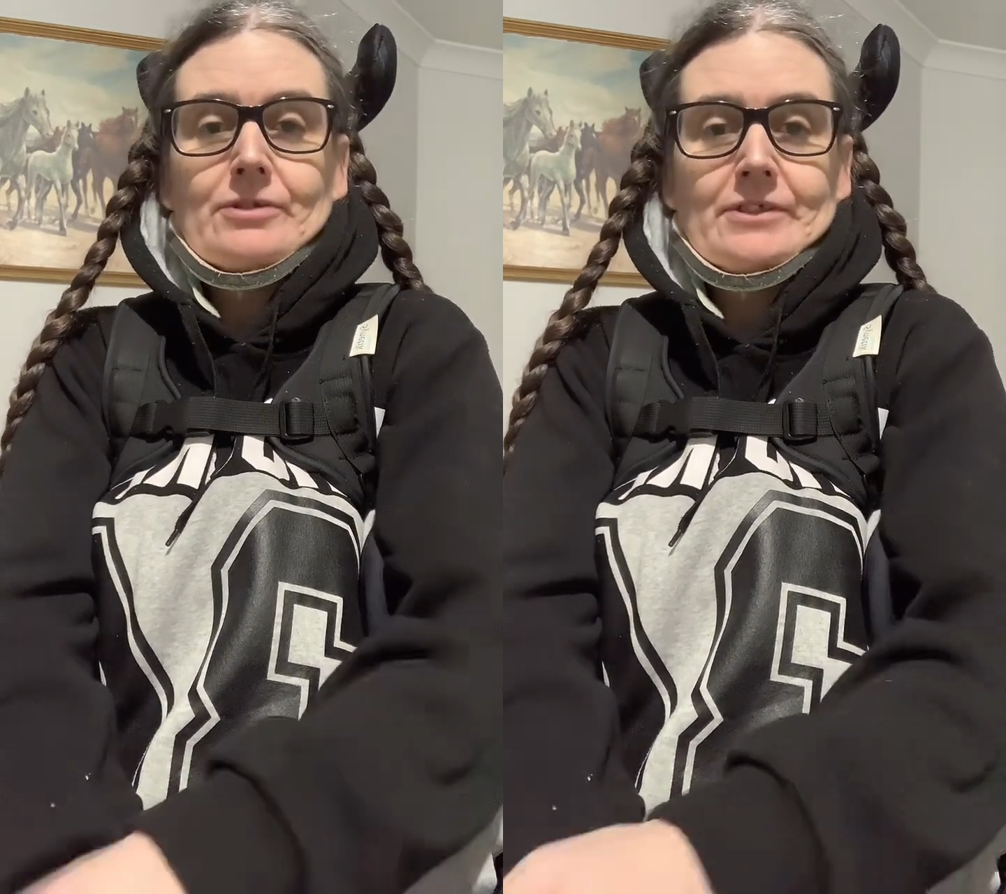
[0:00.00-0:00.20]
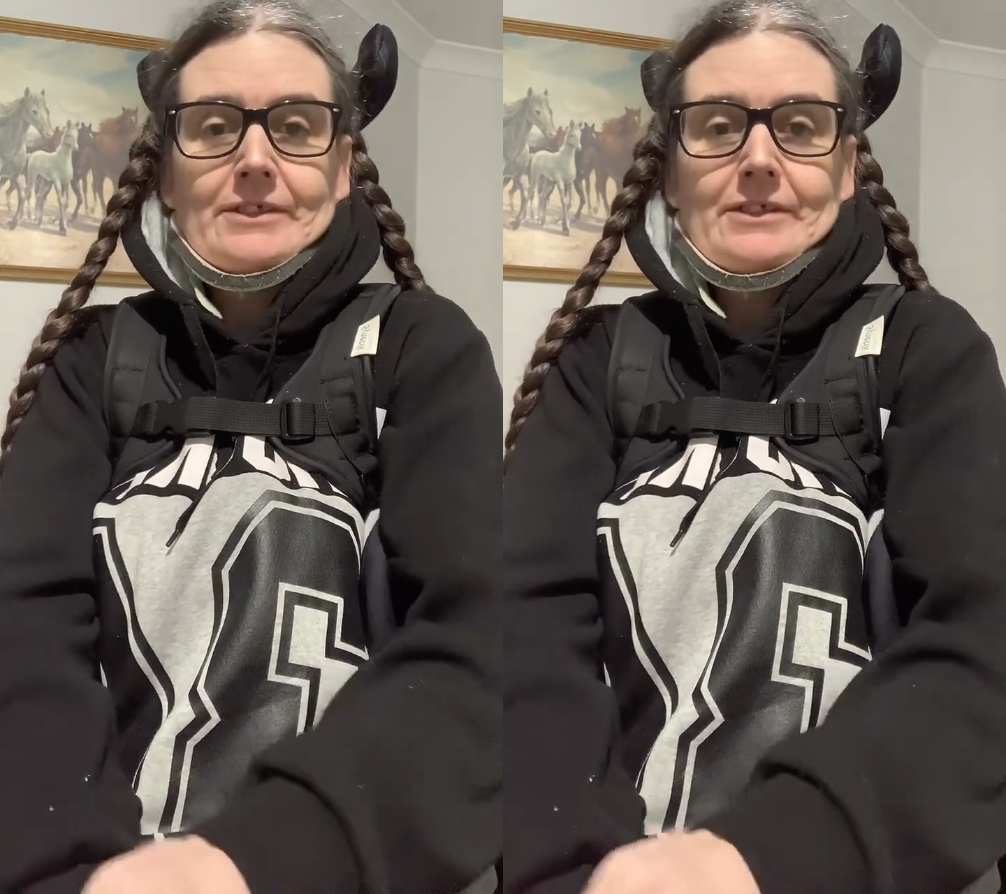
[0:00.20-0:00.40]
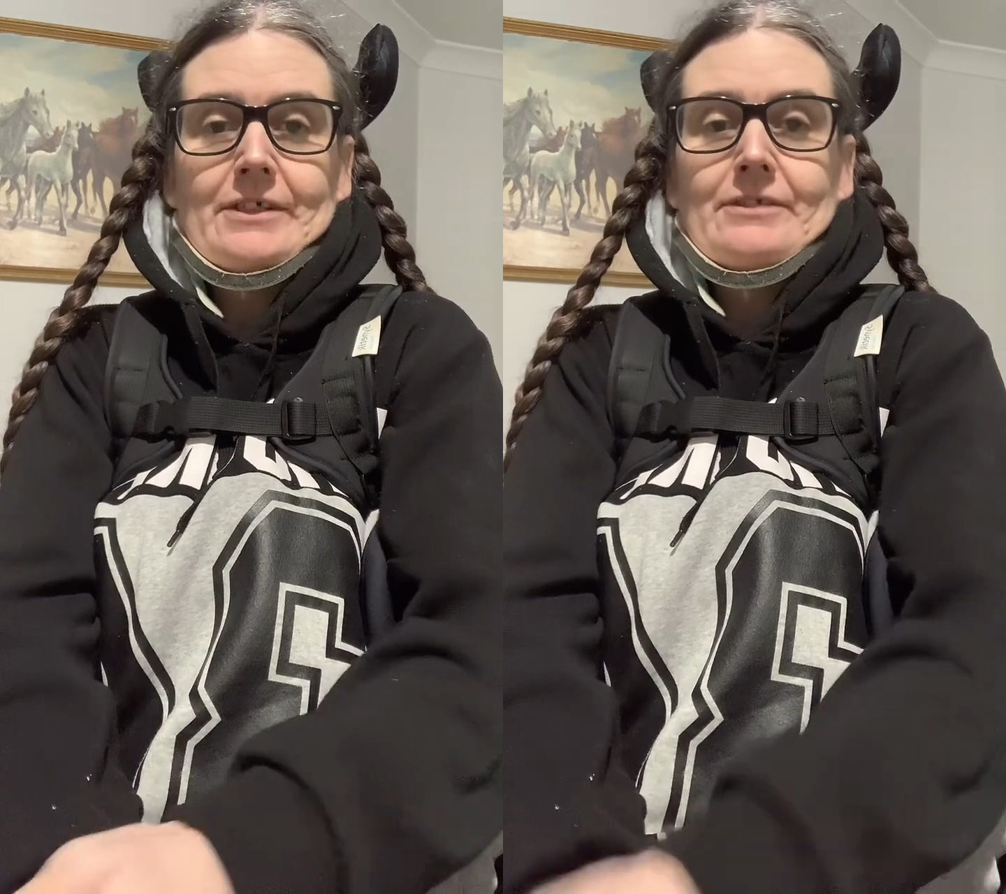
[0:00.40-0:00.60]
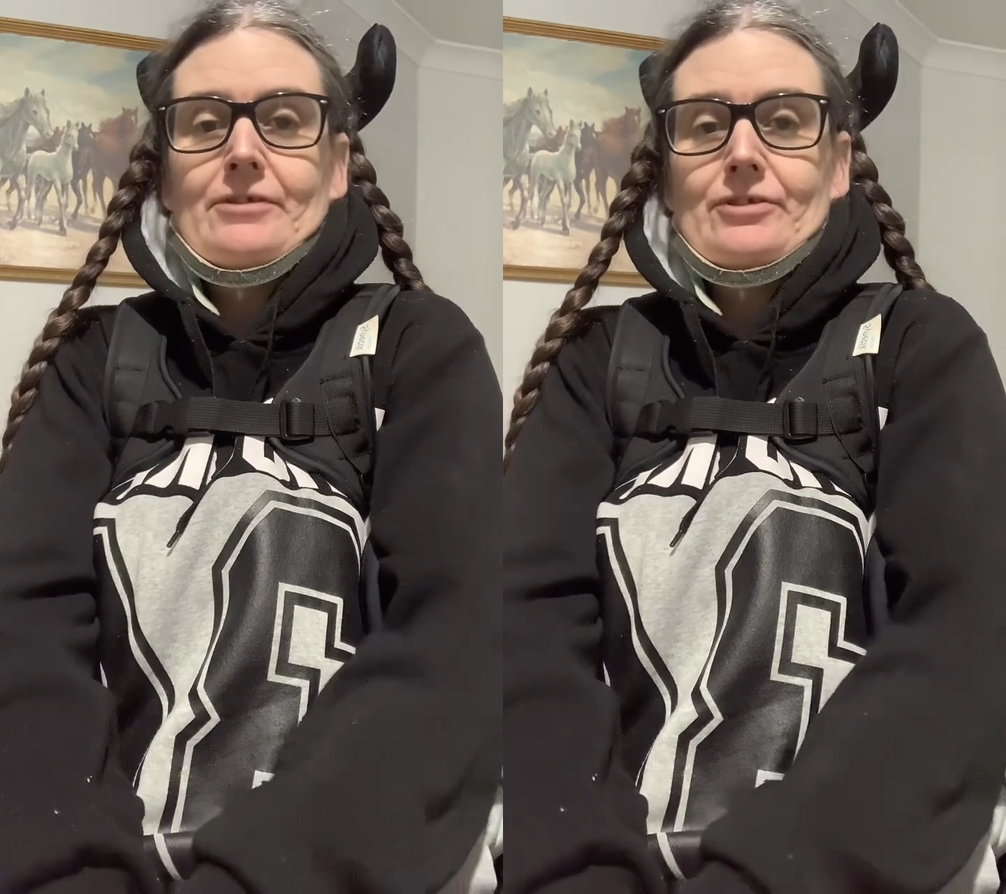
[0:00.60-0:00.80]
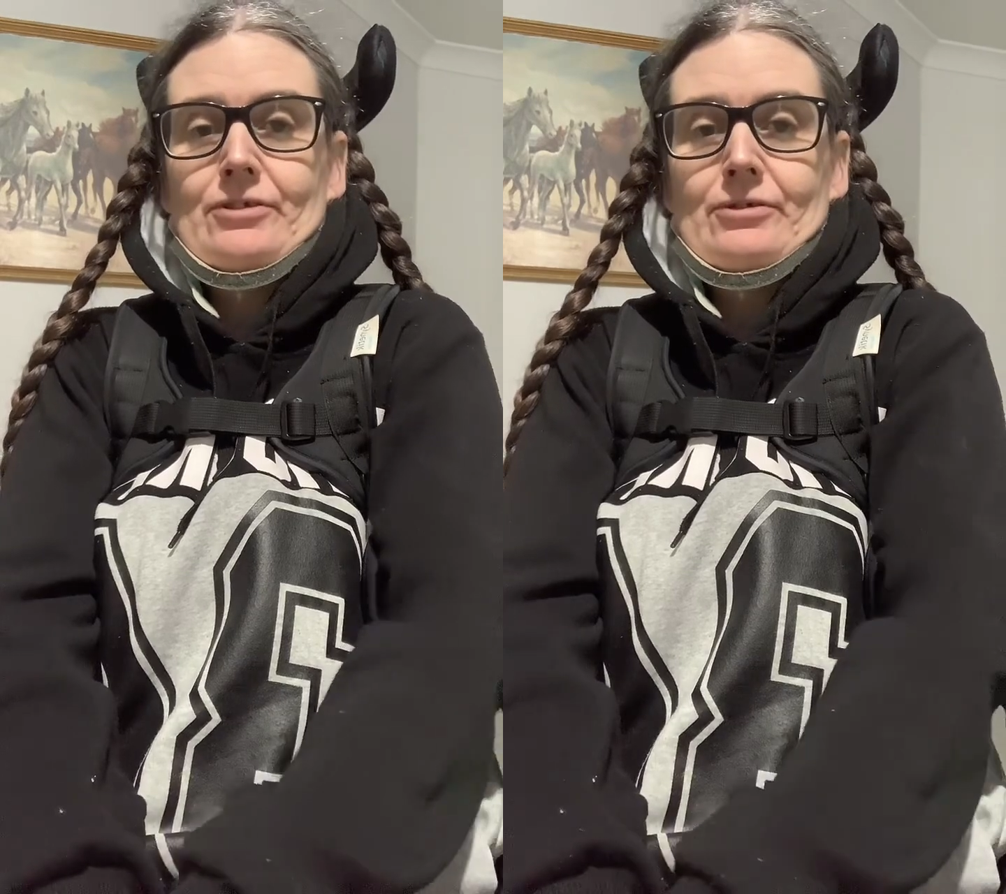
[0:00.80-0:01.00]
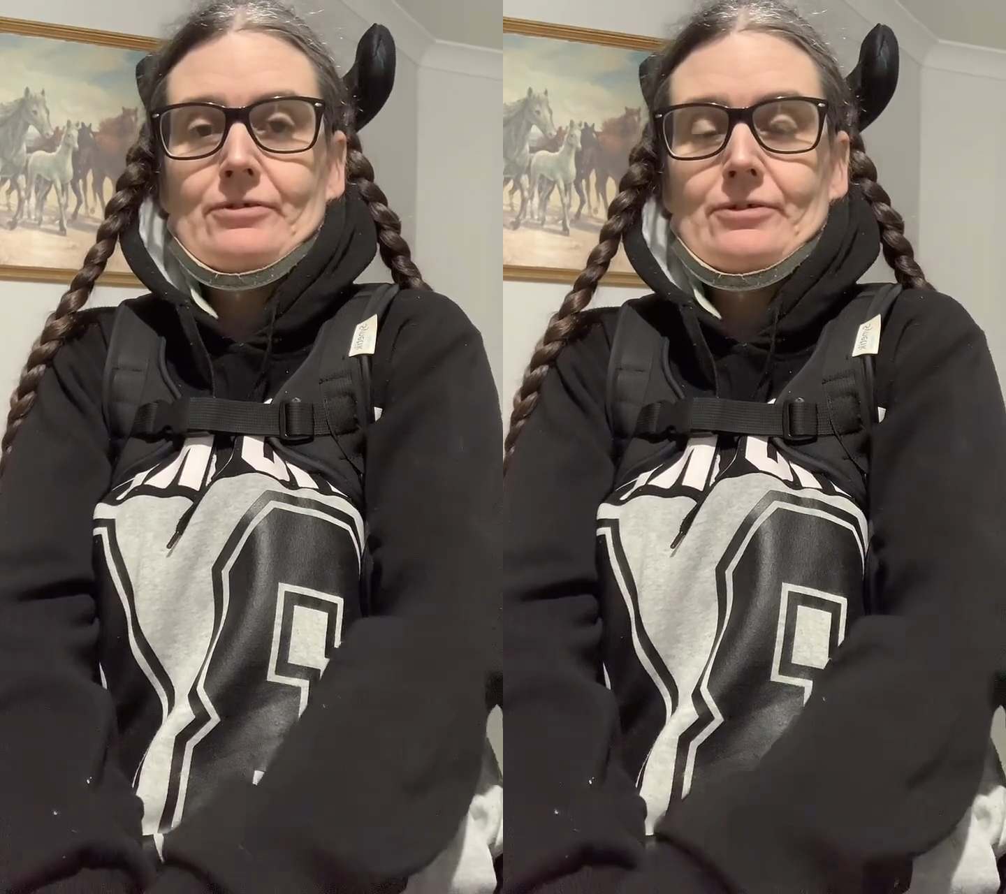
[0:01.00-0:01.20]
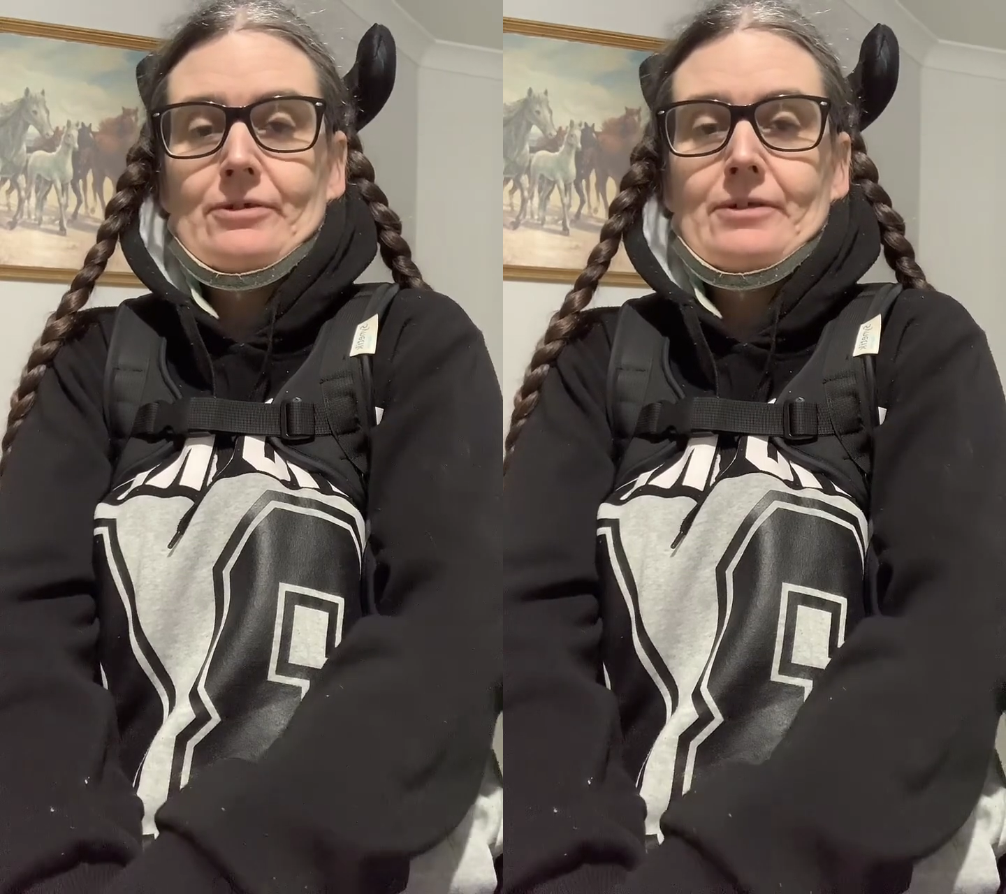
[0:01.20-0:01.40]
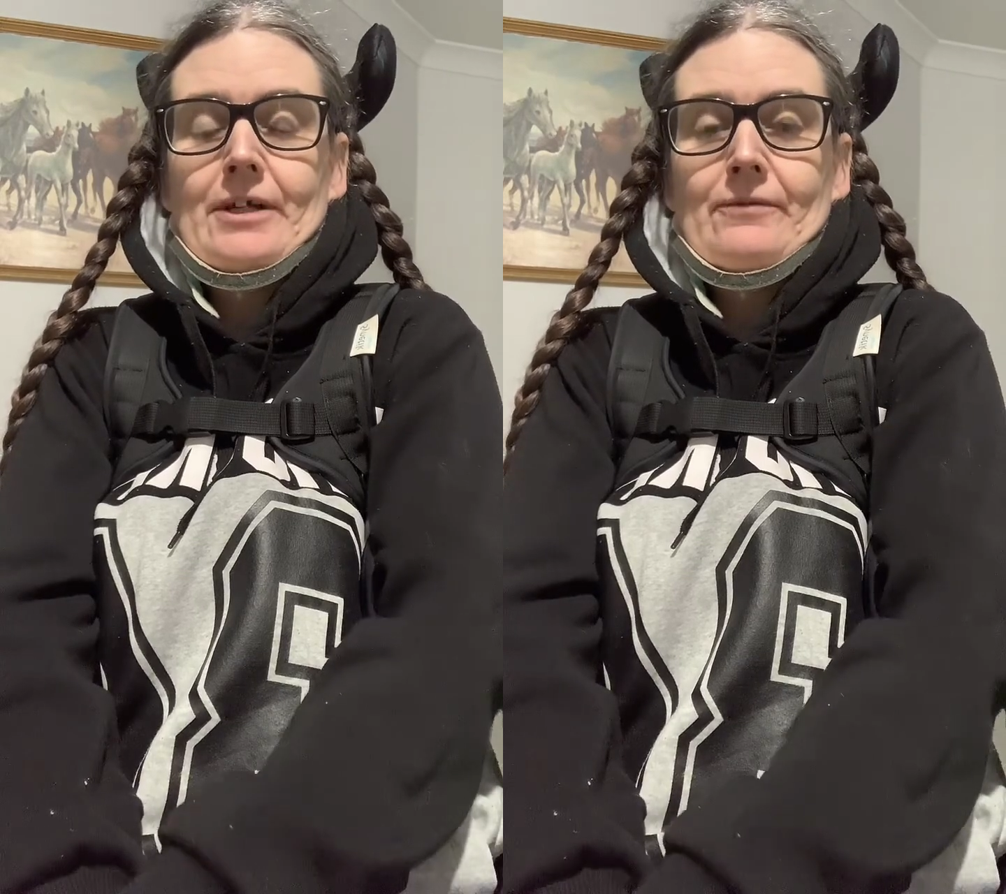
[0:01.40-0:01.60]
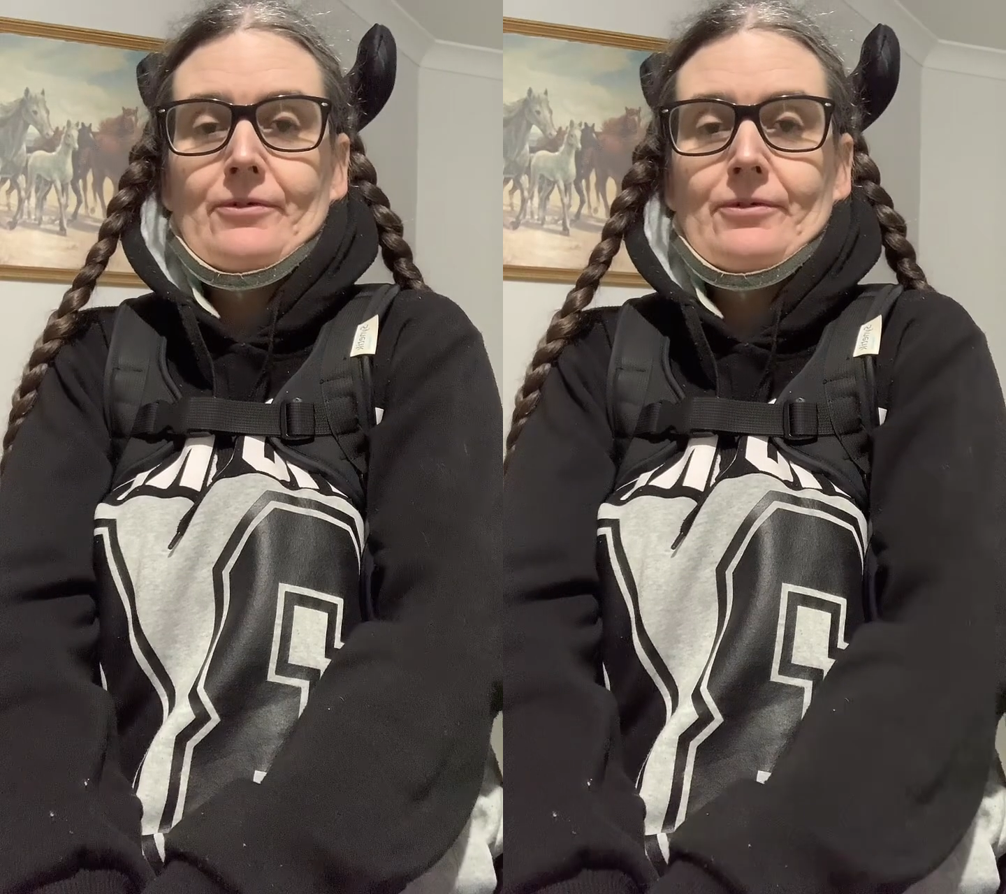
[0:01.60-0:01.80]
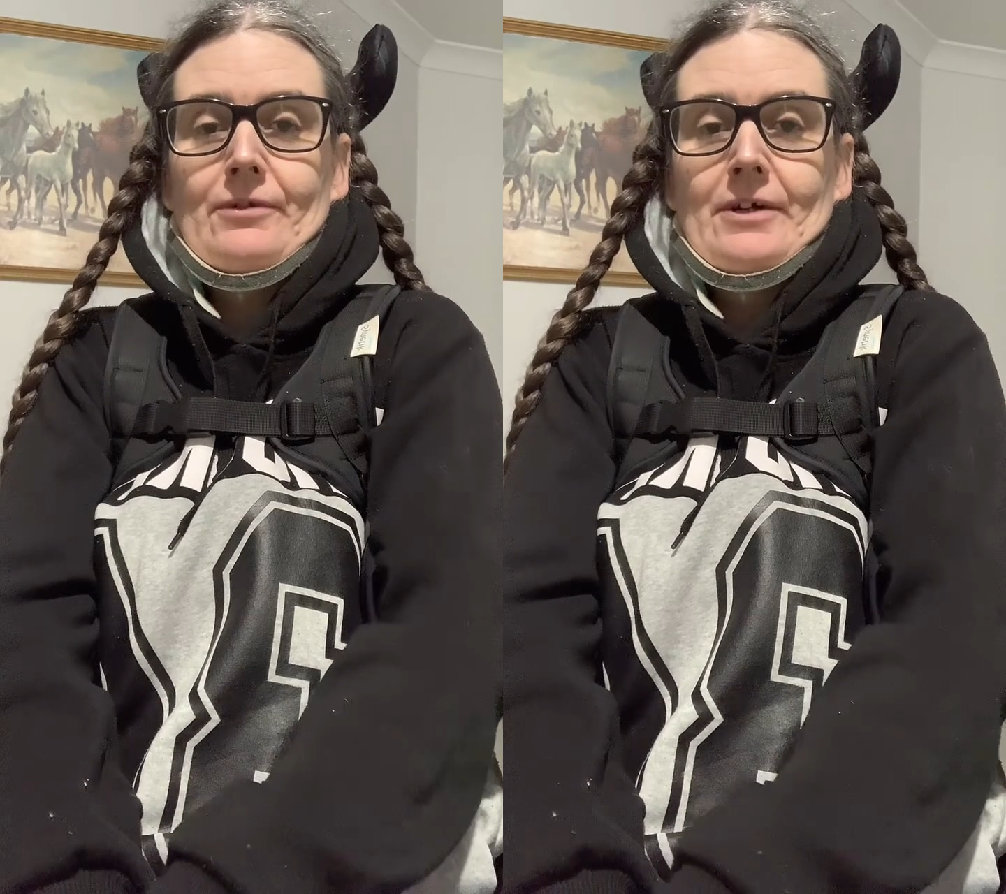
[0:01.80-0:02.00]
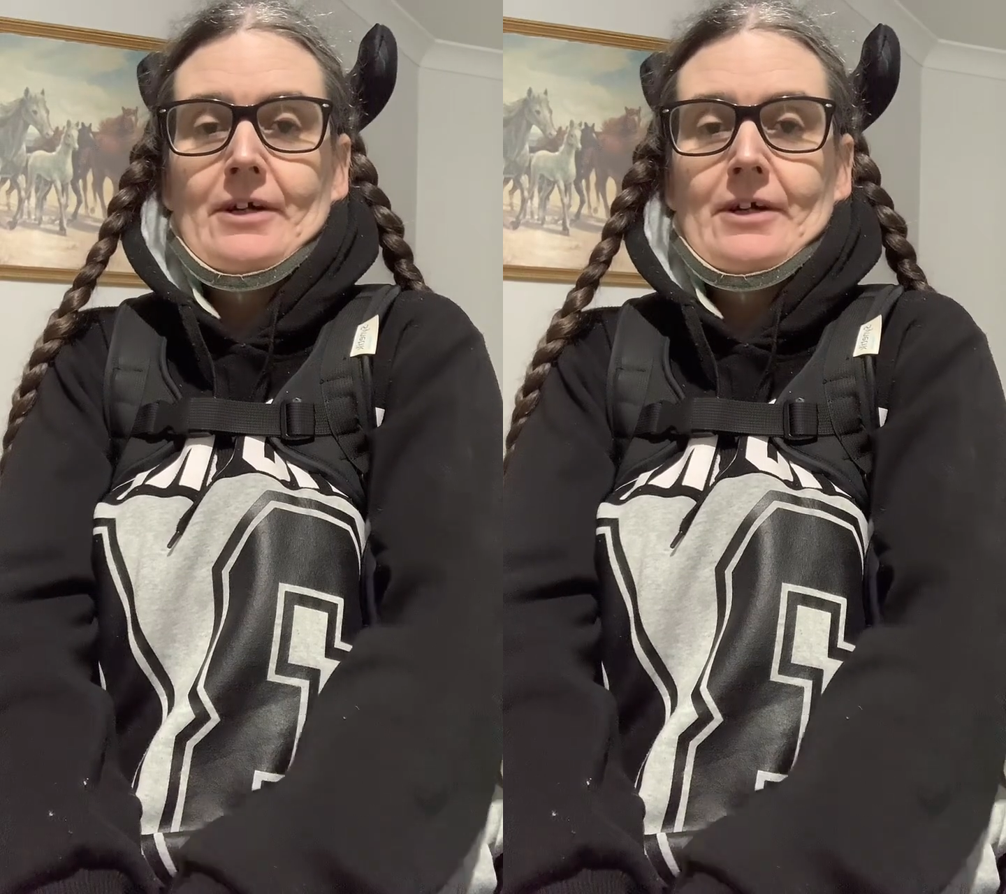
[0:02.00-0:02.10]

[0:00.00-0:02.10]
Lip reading: as I said, there's no, you don't have to.